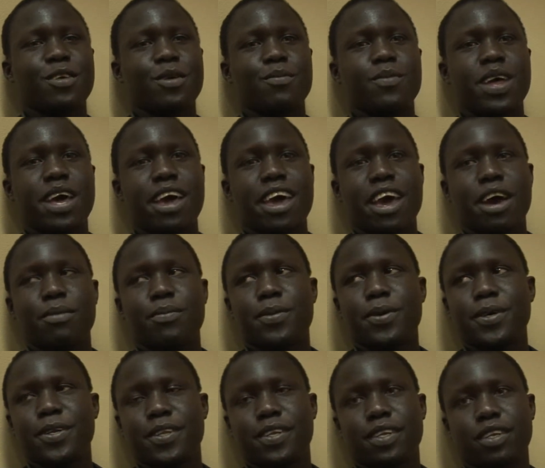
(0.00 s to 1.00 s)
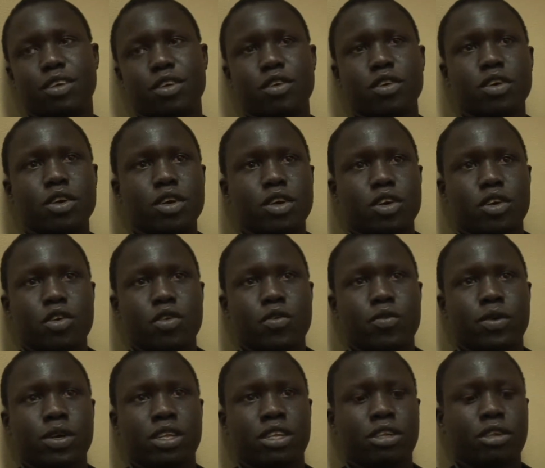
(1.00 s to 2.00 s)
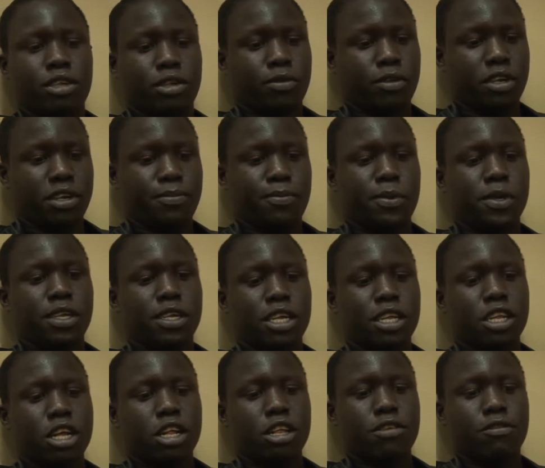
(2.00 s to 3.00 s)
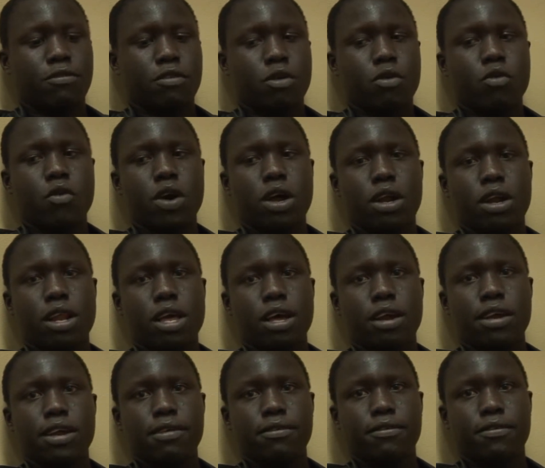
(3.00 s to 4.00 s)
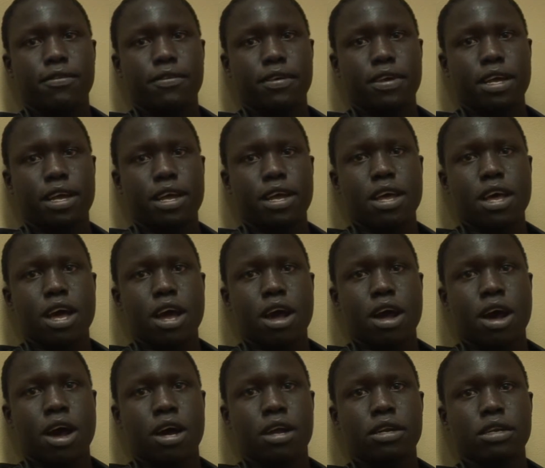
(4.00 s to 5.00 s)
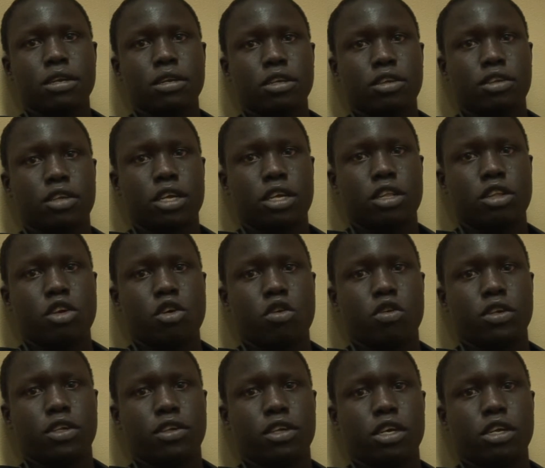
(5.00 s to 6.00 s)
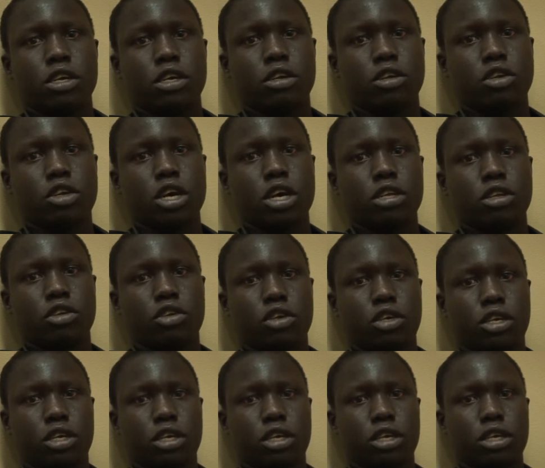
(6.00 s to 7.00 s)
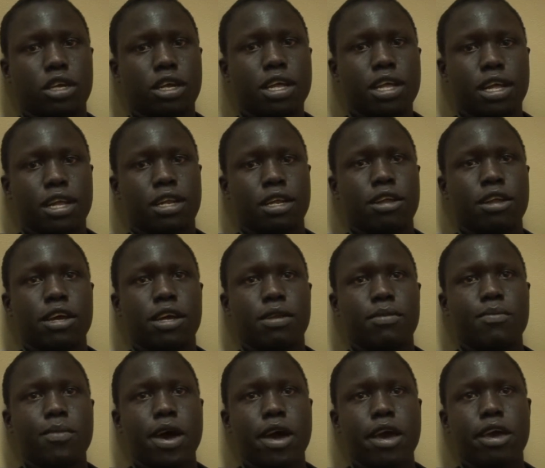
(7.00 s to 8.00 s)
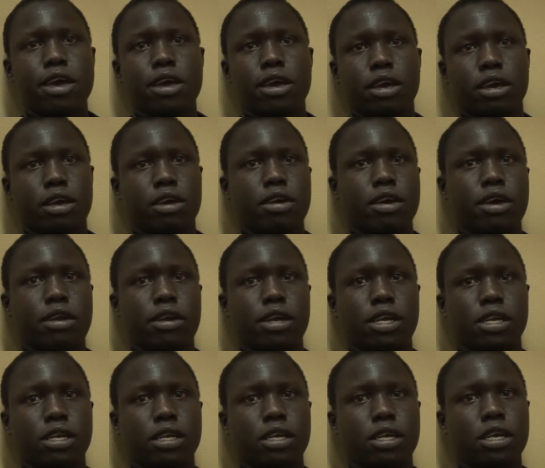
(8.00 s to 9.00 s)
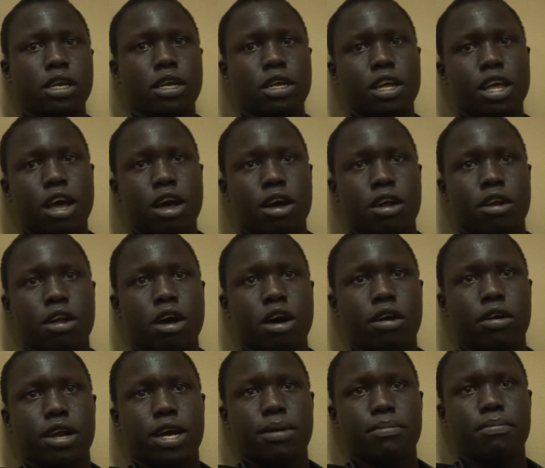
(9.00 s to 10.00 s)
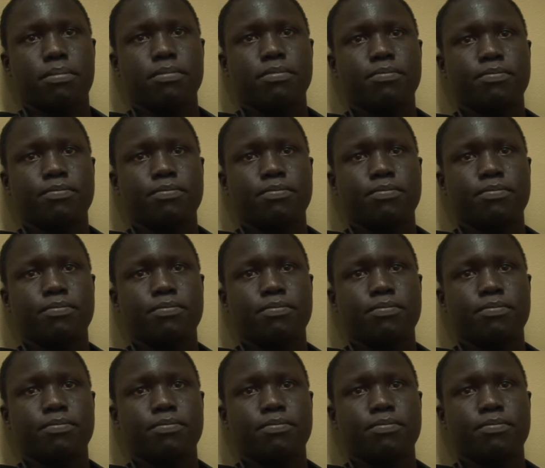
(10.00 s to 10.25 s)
from the airport with representatives from Wallery and St. Jose Church, led by Gary and Haram.